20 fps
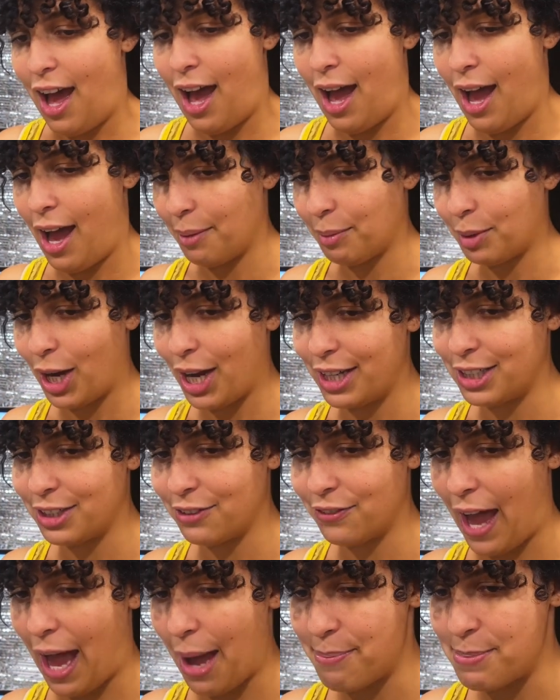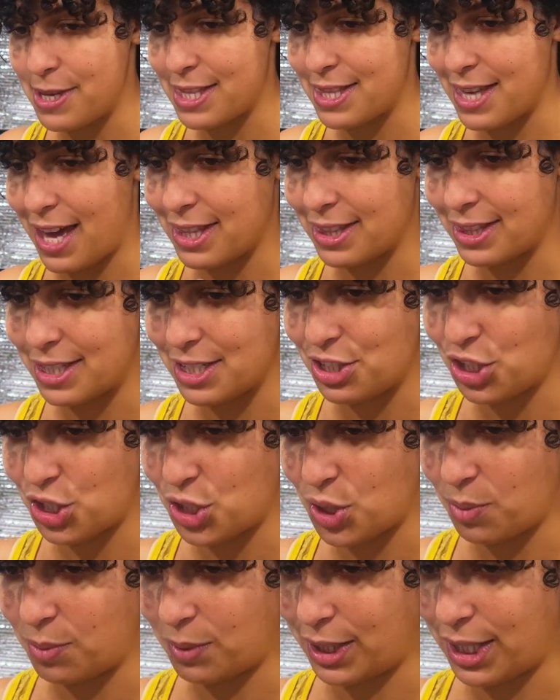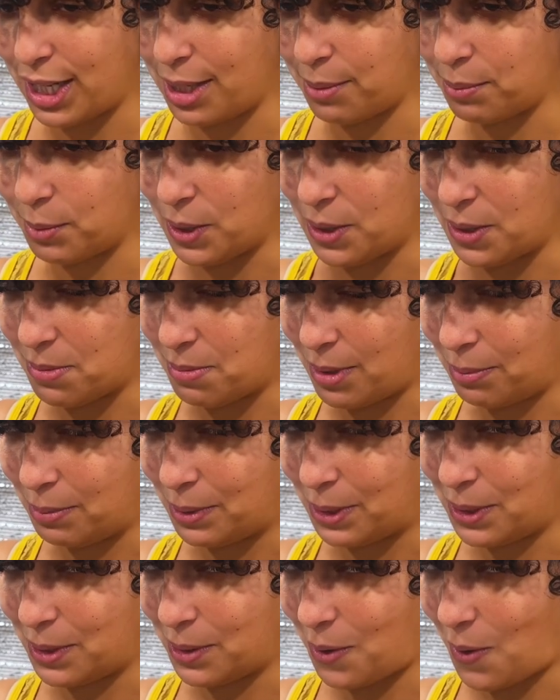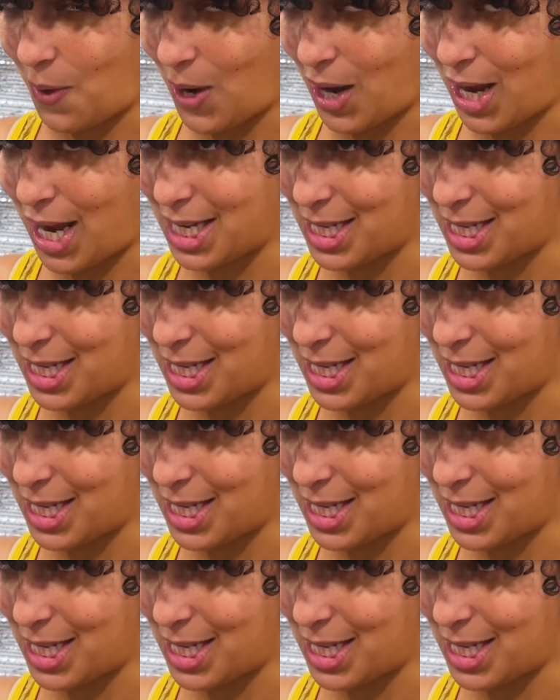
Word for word: I'm kind of happy that the zoom camera is maybe not